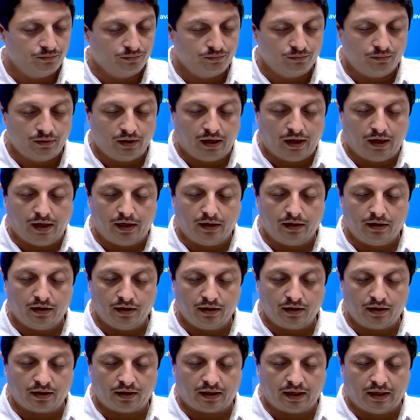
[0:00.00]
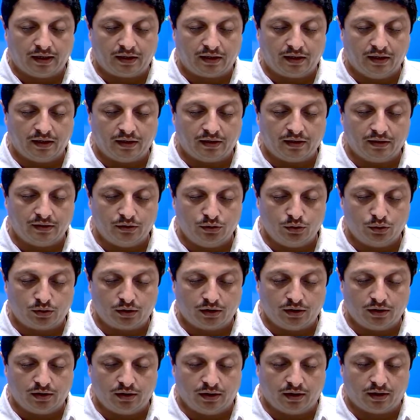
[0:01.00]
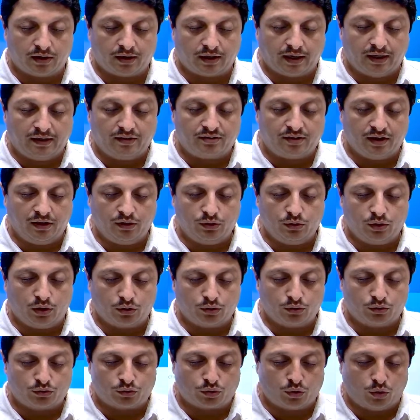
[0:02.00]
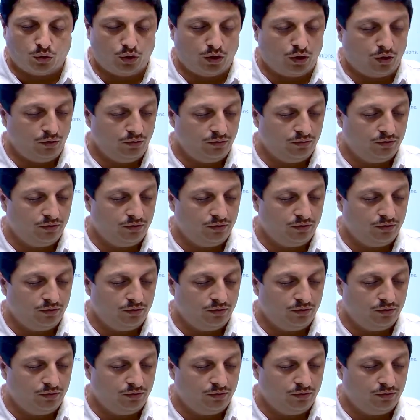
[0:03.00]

and right click. You can right side you have to scroll down,